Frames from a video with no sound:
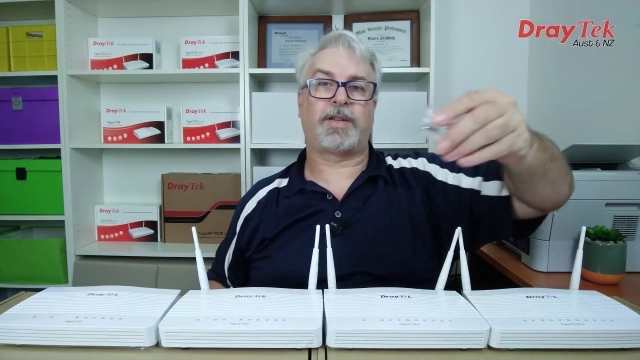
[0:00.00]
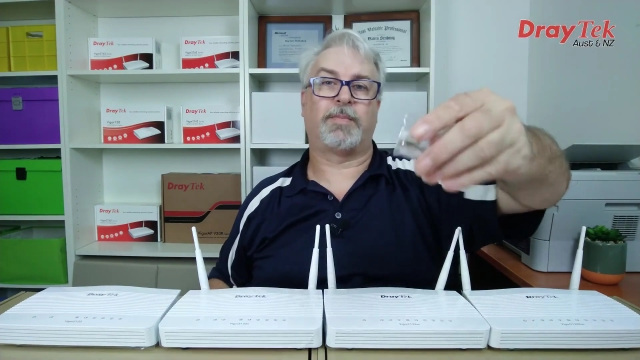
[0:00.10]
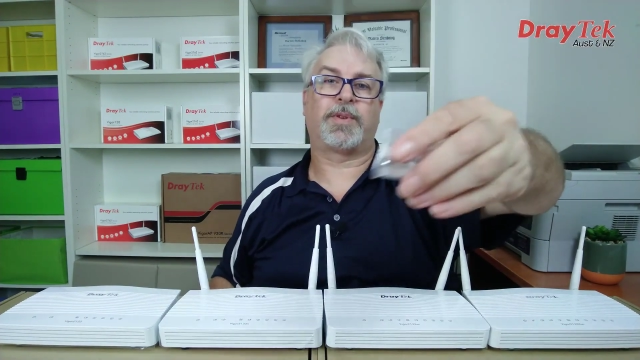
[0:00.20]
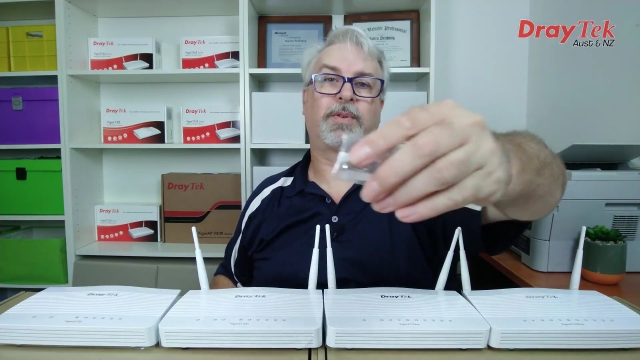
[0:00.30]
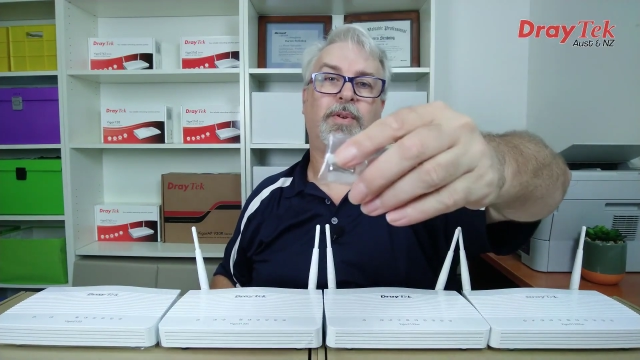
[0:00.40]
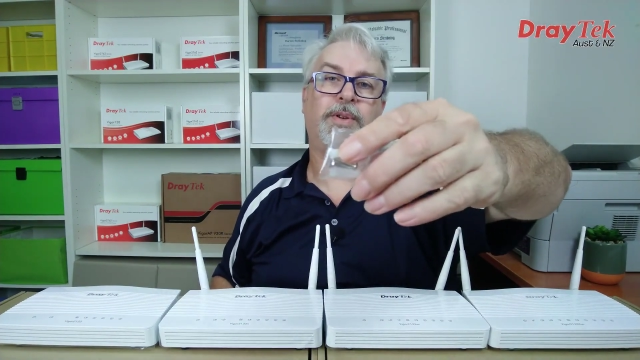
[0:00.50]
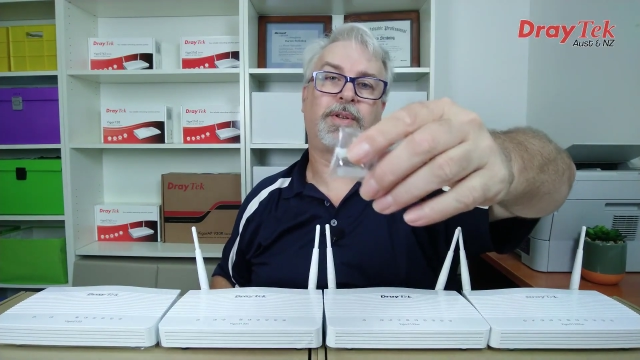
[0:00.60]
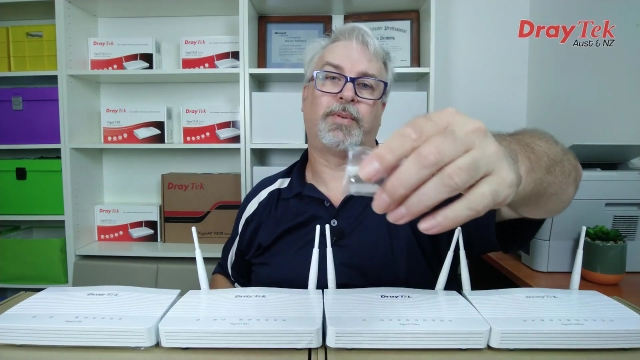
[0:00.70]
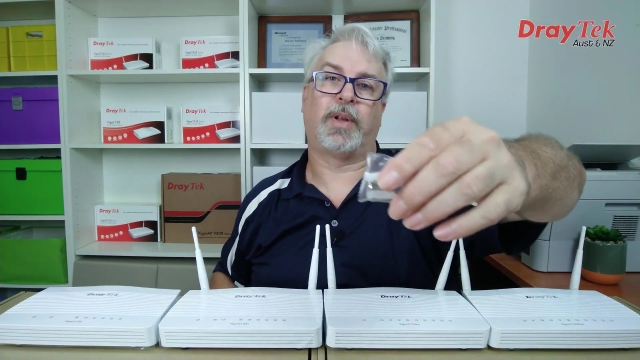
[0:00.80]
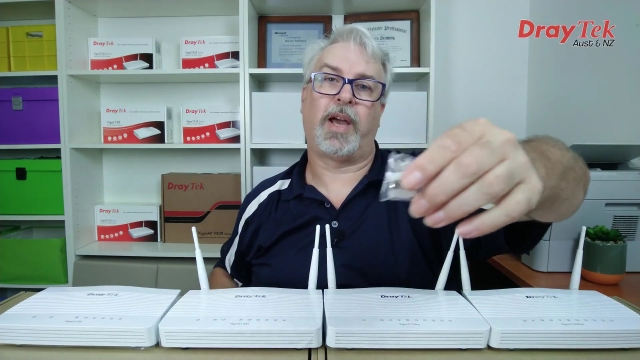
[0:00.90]
and some
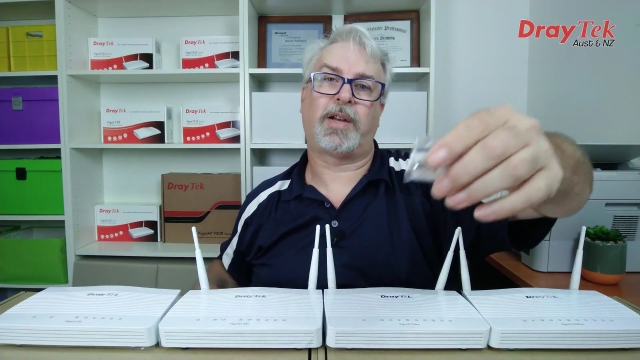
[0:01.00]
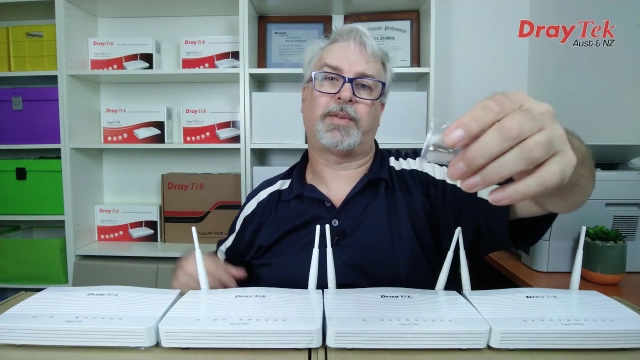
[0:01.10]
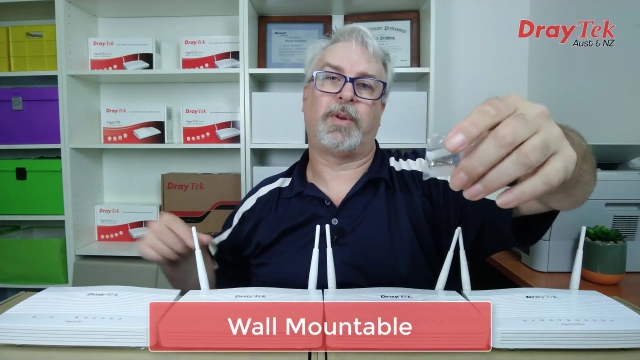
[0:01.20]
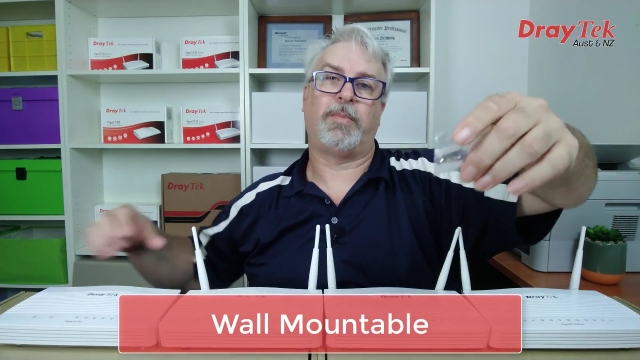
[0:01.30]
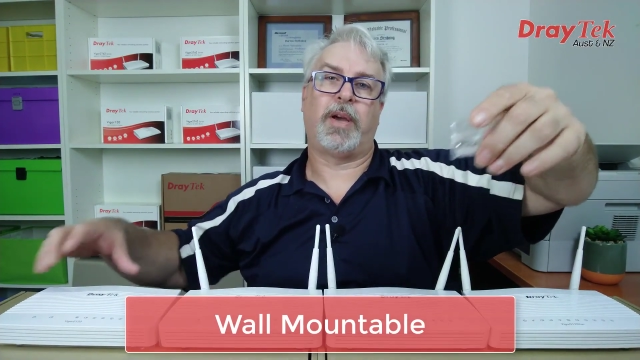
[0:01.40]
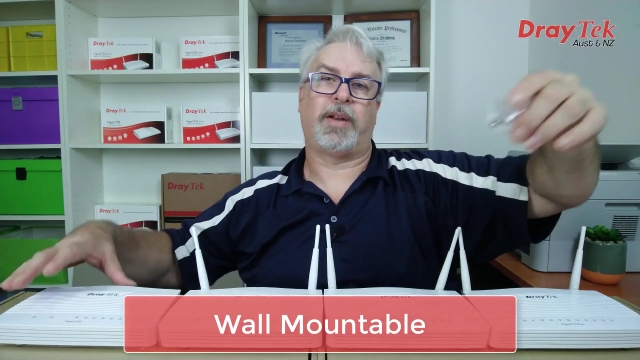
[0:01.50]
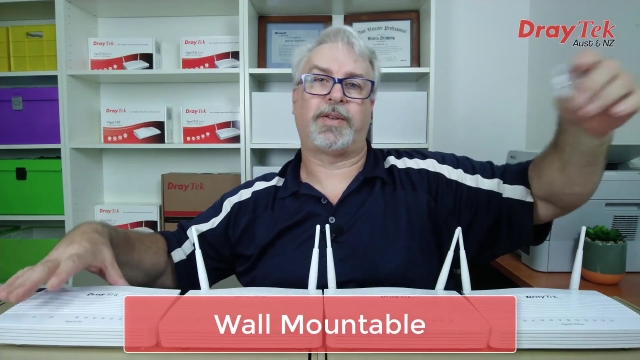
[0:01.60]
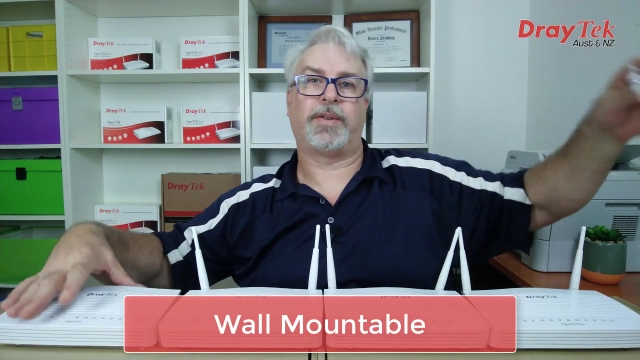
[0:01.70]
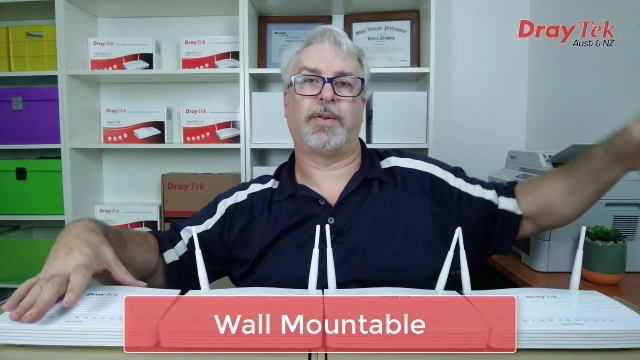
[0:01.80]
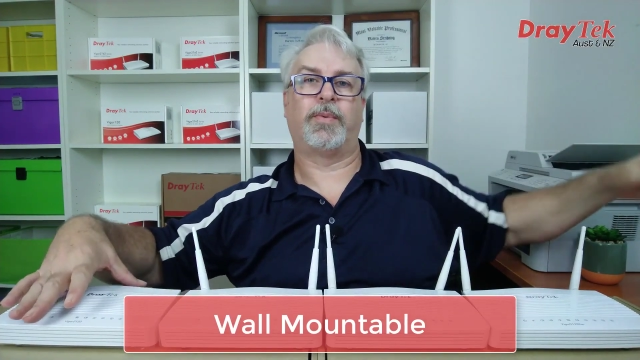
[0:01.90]
screws to allow it to be
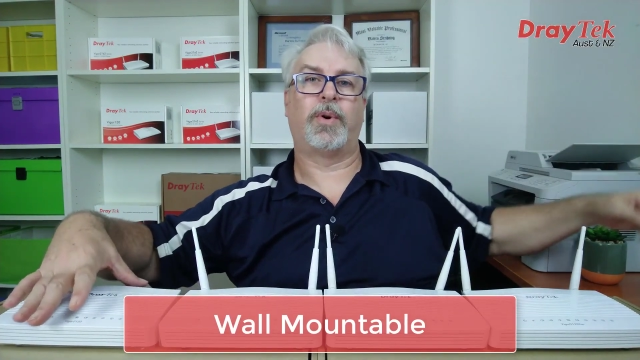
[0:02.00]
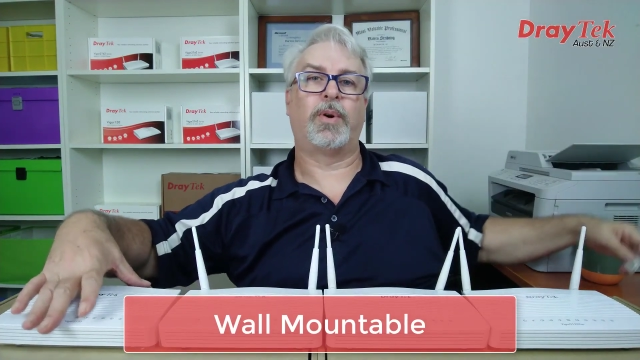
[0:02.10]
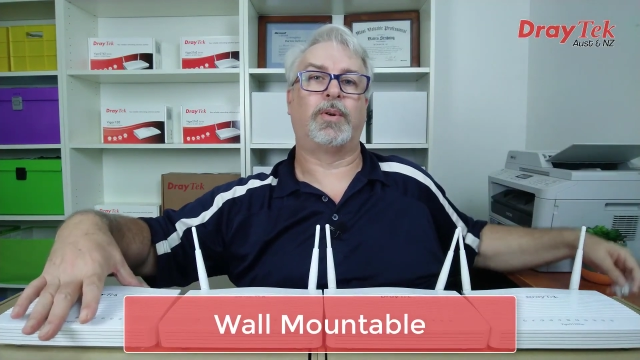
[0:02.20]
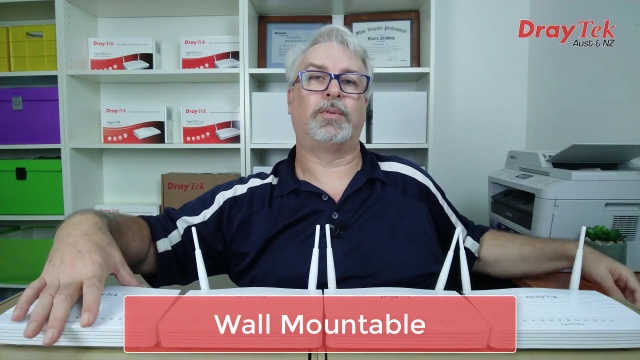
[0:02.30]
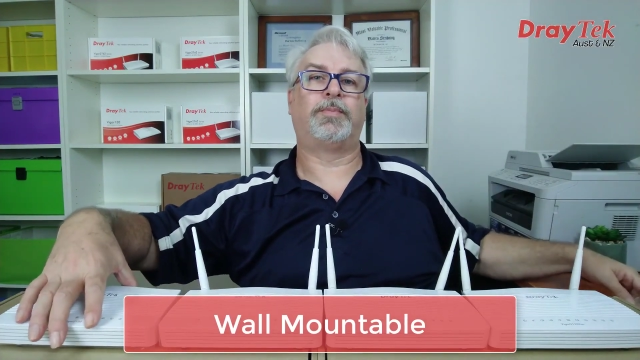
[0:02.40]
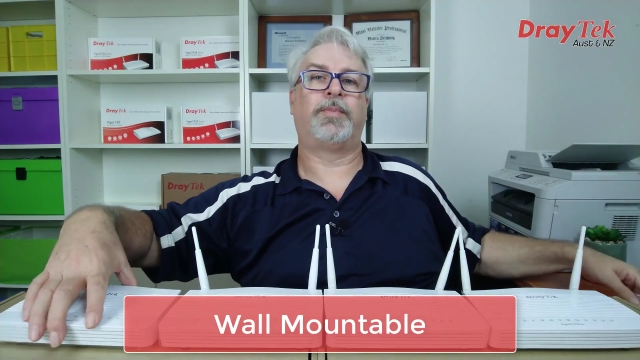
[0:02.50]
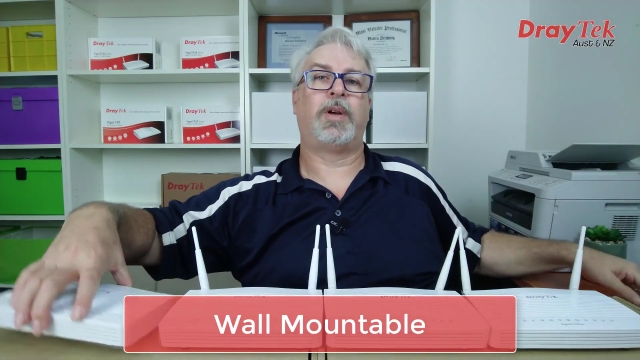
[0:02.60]
mounted to the wall.